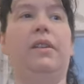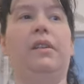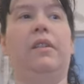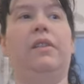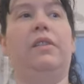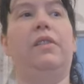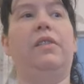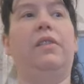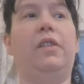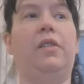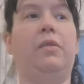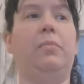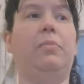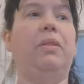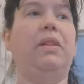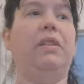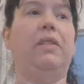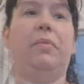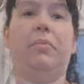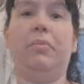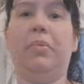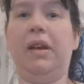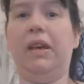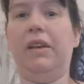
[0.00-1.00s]
just do
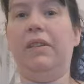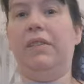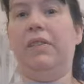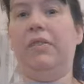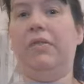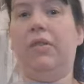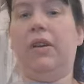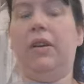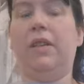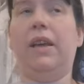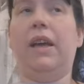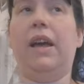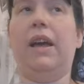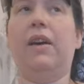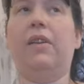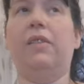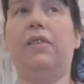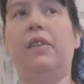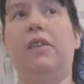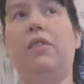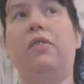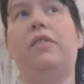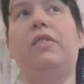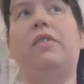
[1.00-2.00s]
bits and pieces around the
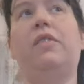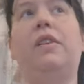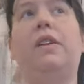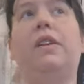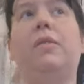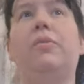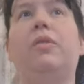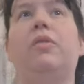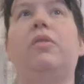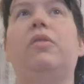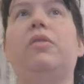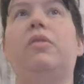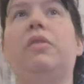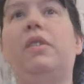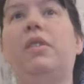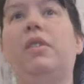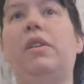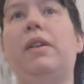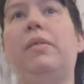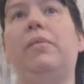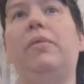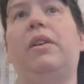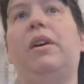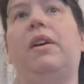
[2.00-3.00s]
house. And obviously we've got
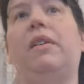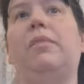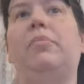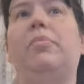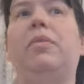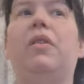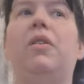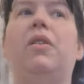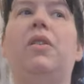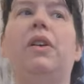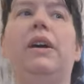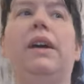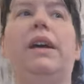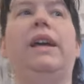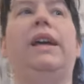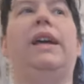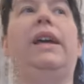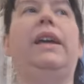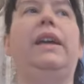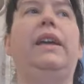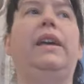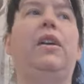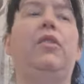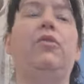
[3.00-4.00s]
tonight, we've got the
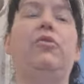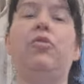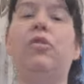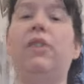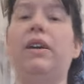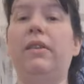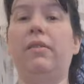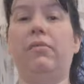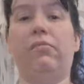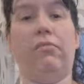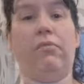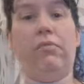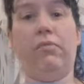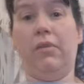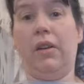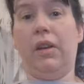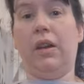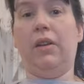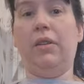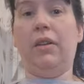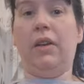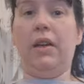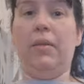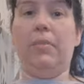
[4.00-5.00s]
party. I'll try and,
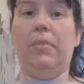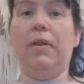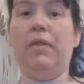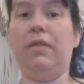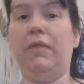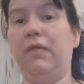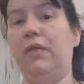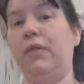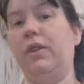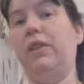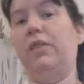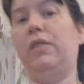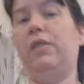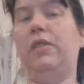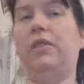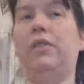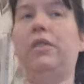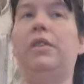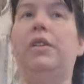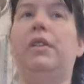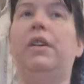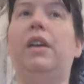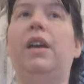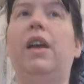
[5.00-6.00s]
get a bit of footage.
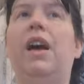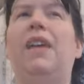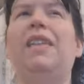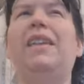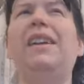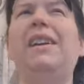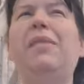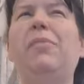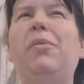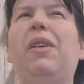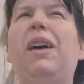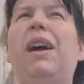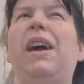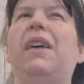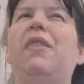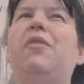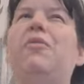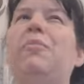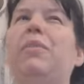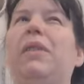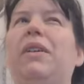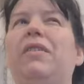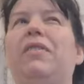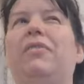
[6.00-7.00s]
I think it might
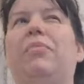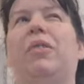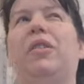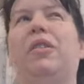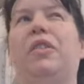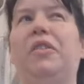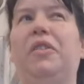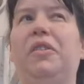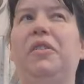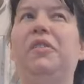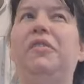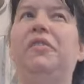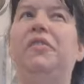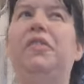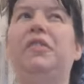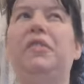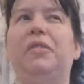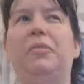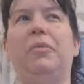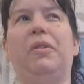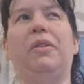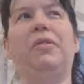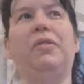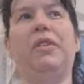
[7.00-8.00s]
help me with my nerves
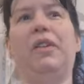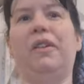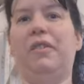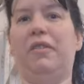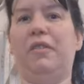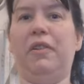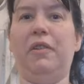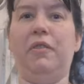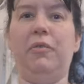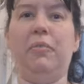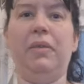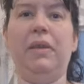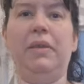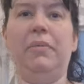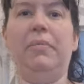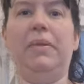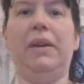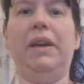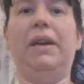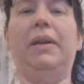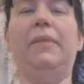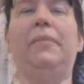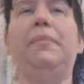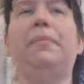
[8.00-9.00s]
as well, like filming a
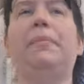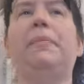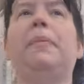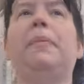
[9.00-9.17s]
bit.